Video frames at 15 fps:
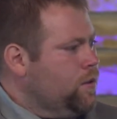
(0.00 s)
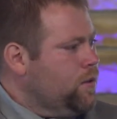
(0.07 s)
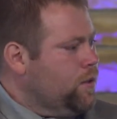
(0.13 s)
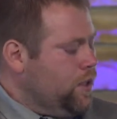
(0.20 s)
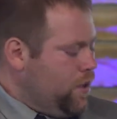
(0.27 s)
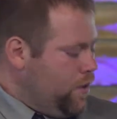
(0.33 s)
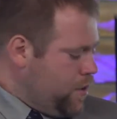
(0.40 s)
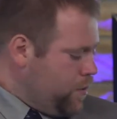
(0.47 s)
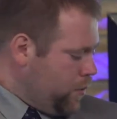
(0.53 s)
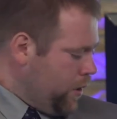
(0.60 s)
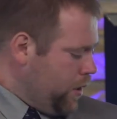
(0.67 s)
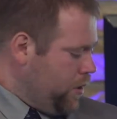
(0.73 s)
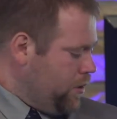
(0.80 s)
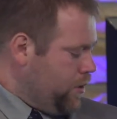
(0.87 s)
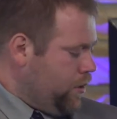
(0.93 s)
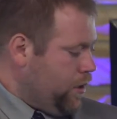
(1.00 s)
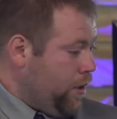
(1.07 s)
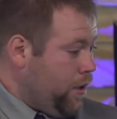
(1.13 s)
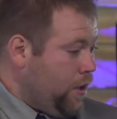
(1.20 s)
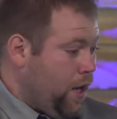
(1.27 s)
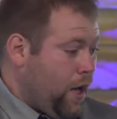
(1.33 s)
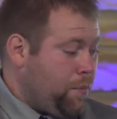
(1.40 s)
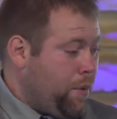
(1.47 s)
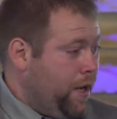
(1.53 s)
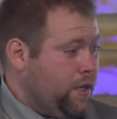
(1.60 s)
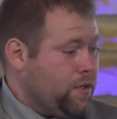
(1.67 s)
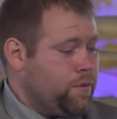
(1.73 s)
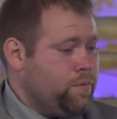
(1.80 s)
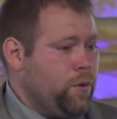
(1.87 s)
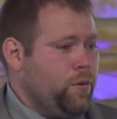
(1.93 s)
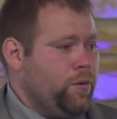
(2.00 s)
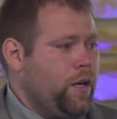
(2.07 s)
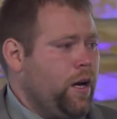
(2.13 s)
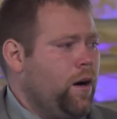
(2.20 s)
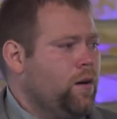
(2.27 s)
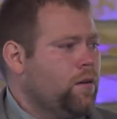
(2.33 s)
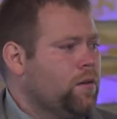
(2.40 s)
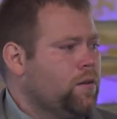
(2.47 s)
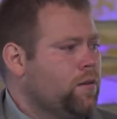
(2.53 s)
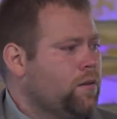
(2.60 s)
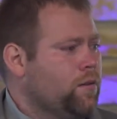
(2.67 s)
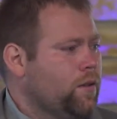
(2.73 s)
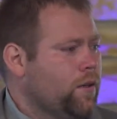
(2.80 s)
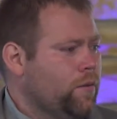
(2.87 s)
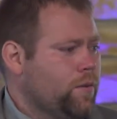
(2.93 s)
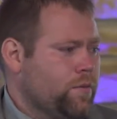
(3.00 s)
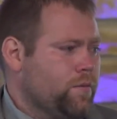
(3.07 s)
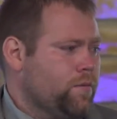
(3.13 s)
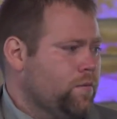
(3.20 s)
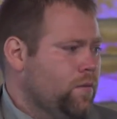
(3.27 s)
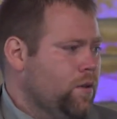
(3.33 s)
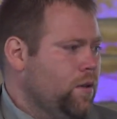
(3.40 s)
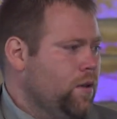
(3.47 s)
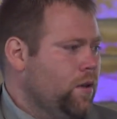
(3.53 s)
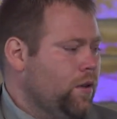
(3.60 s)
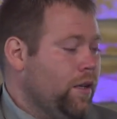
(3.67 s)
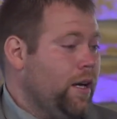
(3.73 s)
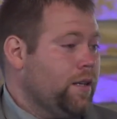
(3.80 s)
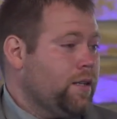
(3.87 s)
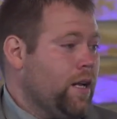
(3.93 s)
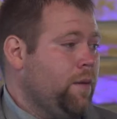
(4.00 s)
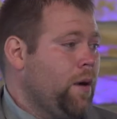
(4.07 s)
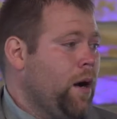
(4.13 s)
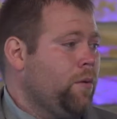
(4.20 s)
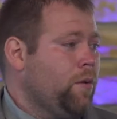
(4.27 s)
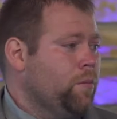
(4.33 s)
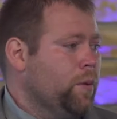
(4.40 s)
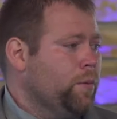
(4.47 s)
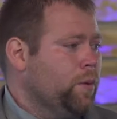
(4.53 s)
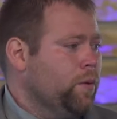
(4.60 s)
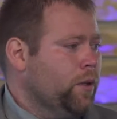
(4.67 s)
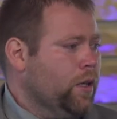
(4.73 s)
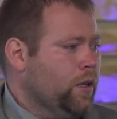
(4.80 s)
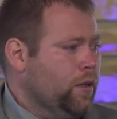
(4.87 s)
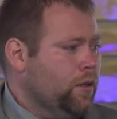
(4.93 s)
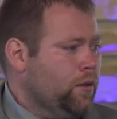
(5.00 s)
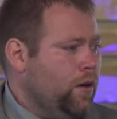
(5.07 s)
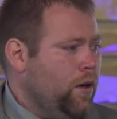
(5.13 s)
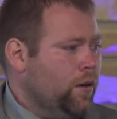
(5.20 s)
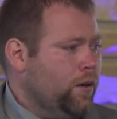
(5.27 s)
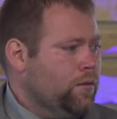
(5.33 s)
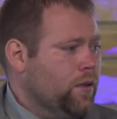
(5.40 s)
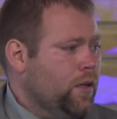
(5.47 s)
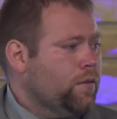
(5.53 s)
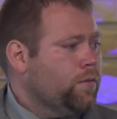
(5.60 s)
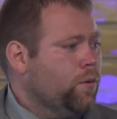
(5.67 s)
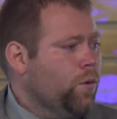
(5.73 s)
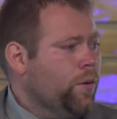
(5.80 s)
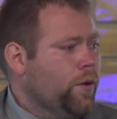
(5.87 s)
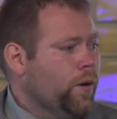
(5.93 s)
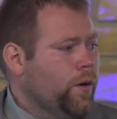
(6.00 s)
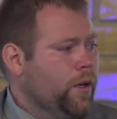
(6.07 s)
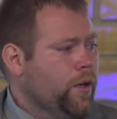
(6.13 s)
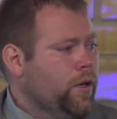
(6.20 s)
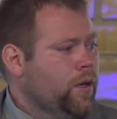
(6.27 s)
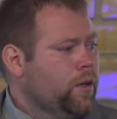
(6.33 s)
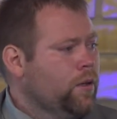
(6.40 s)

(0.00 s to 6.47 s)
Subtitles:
And I was praising there, and I passed smooth out. It was, last time I remember looking at the clock, it was like 4:30.